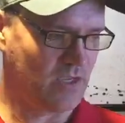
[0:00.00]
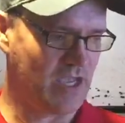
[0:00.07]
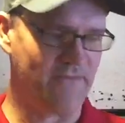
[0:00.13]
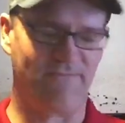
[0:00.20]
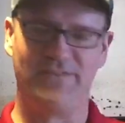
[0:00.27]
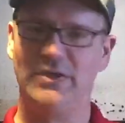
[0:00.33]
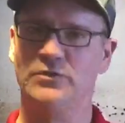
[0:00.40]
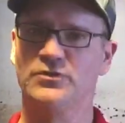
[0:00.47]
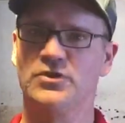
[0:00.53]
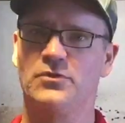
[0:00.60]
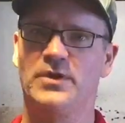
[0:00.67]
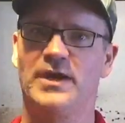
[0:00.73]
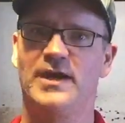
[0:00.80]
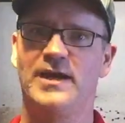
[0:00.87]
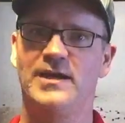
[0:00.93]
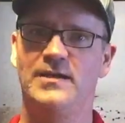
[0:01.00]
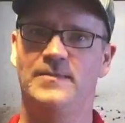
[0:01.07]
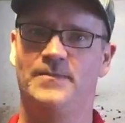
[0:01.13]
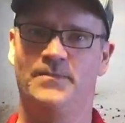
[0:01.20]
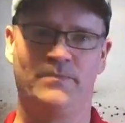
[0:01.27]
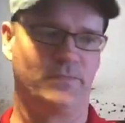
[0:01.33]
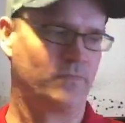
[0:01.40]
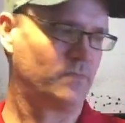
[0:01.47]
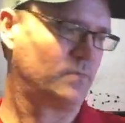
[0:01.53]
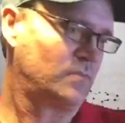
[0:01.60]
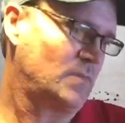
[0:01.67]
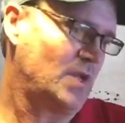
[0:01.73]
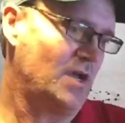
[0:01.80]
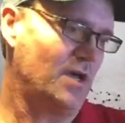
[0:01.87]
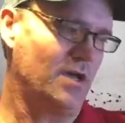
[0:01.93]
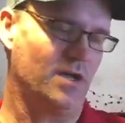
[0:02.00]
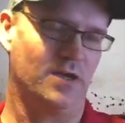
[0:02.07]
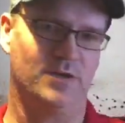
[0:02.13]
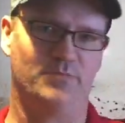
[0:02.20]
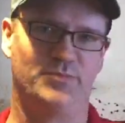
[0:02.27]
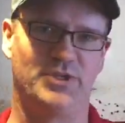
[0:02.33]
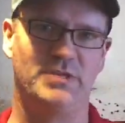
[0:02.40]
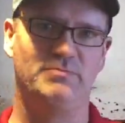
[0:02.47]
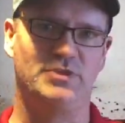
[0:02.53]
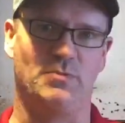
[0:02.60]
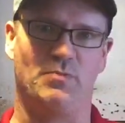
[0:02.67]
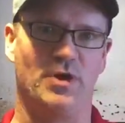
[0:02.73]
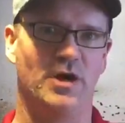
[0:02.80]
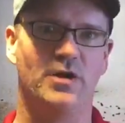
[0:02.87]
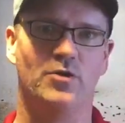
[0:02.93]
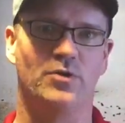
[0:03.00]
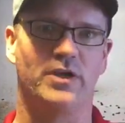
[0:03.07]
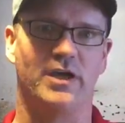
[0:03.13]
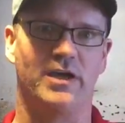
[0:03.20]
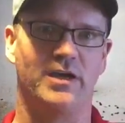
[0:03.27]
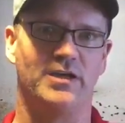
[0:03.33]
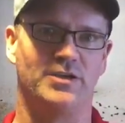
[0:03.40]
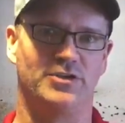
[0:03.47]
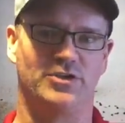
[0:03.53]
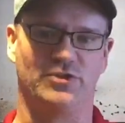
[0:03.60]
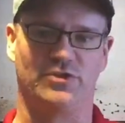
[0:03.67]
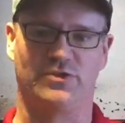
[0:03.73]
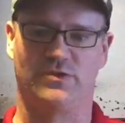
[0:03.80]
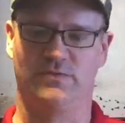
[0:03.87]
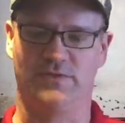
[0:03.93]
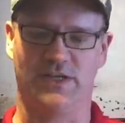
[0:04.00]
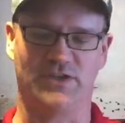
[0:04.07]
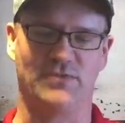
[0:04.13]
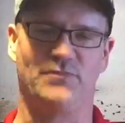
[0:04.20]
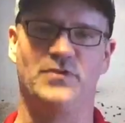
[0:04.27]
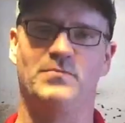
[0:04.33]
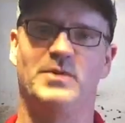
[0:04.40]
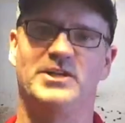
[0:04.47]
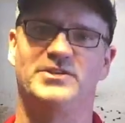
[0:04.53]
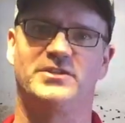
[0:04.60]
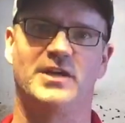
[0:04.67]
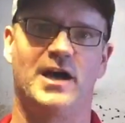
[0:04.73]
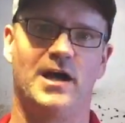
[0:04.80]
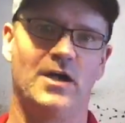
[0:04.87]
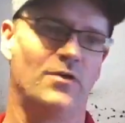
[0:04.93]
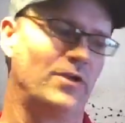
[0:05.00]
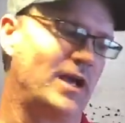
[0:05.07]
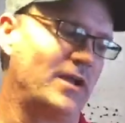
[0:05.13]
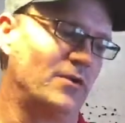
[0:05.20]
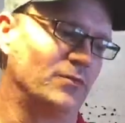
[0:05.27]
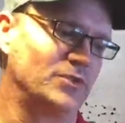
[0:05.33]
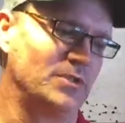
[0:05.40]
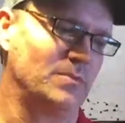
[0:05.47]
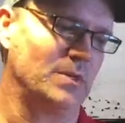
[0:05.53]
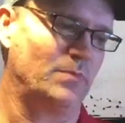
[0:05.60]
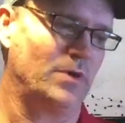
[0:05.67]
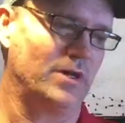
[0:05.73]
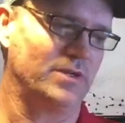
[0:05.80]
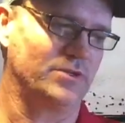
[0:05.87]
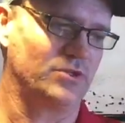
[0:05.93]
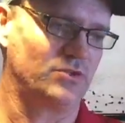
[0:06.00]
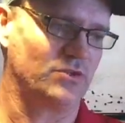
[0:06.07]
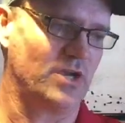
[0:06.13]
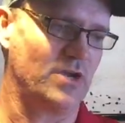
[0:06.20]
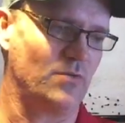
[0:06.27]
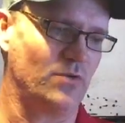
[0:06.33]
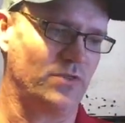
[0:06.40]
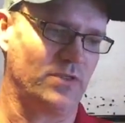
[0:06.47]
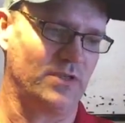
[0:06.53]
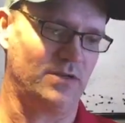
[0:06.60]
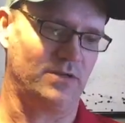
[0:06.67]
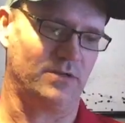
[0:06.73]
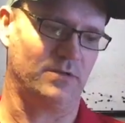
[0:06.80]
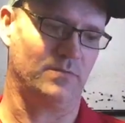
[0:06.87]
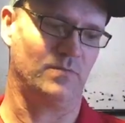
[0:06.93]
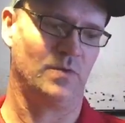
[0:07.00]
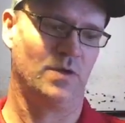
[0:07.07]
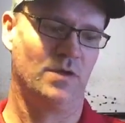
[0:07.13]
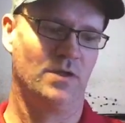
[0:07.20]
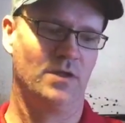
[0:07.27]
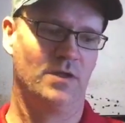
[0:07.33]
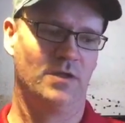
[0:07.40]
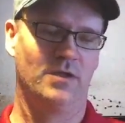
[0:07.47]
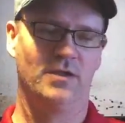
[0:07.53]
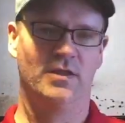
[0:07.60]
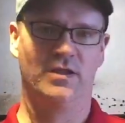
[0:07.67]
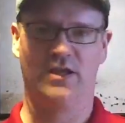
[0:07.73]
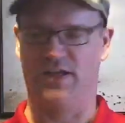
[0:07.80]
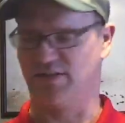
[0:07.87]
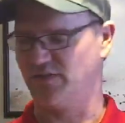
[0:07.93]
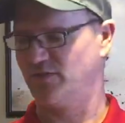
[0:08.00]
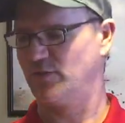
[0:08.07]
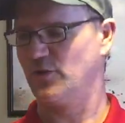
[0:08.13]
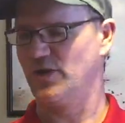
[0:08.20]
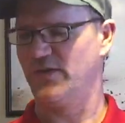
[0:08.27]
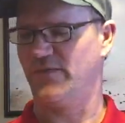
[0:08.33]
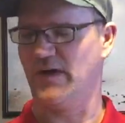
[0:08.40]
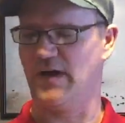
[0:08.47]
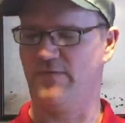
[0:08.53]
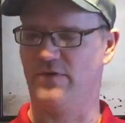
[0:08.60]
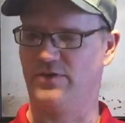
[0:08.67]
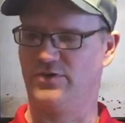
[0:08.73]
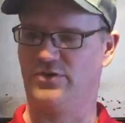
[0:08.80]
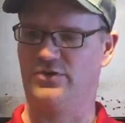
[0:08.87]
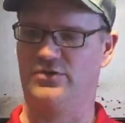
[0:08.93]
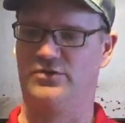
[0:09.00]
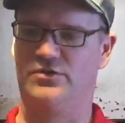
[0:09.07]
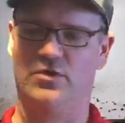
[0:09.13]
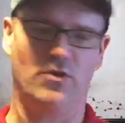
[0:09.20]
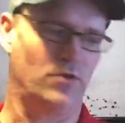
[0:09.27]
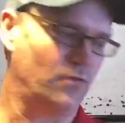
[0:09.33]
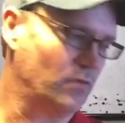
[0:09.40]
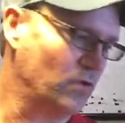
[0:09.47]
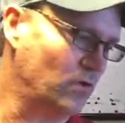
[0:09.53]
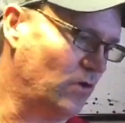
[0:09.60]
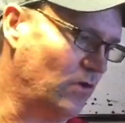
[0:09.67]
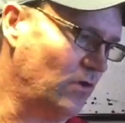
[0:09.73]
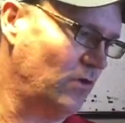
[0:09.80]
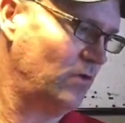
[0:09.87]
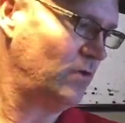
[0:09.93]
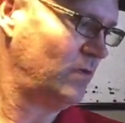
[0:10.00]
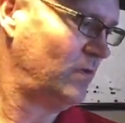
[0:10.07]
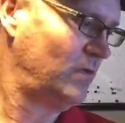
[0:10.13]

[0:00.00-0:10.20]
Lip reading: It feels okay. Seems to putt okay. It just doesn't fit my style, and I don't seem to putt as straight with it. And it's 35 inches overall.